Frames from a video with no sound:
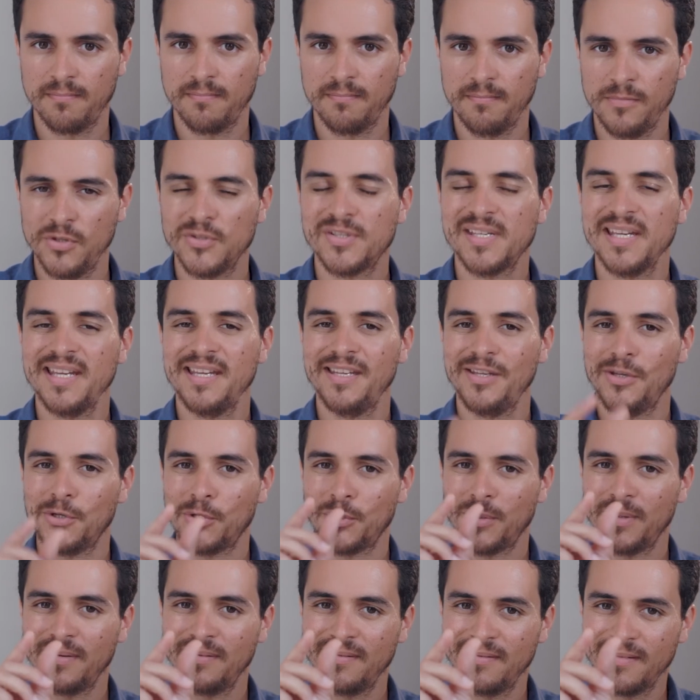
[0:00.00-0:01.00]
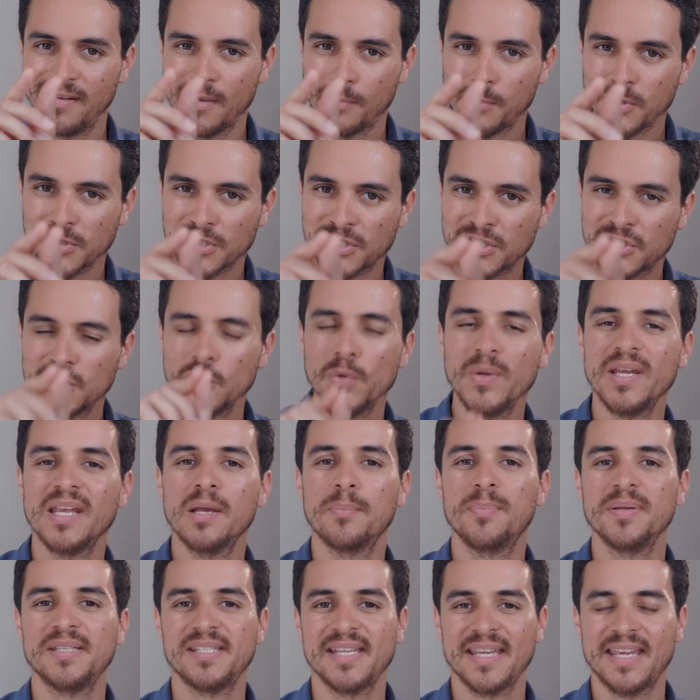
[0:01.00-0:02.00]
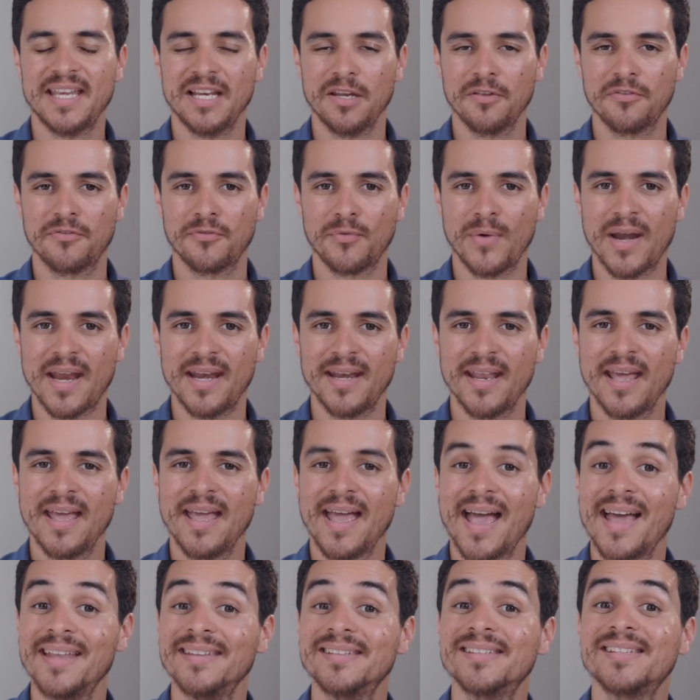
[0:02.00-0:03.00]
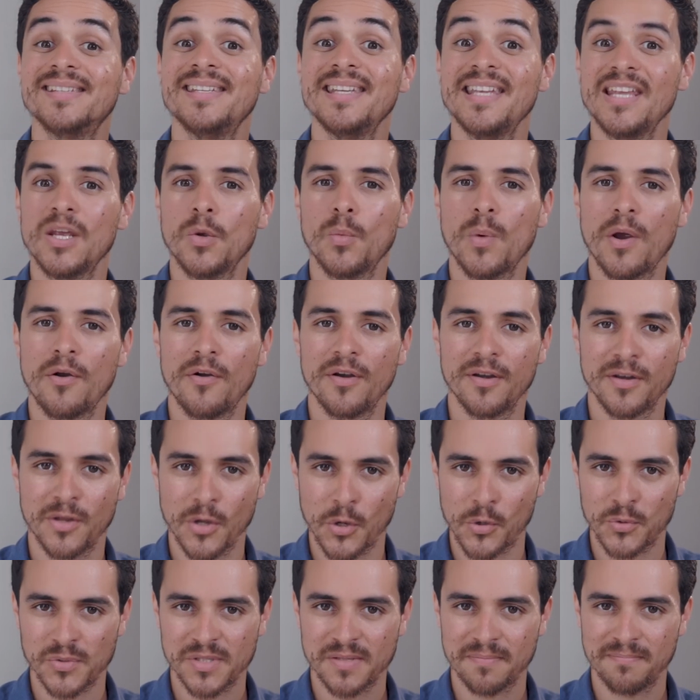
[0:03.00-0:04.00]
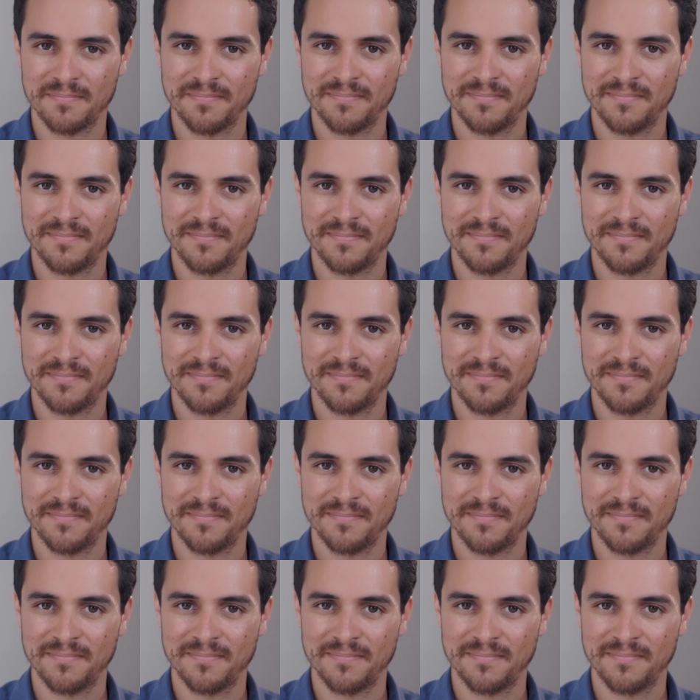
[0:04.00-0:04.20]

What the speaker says: You see, you're pursuing a particular thread and seeing where it goes.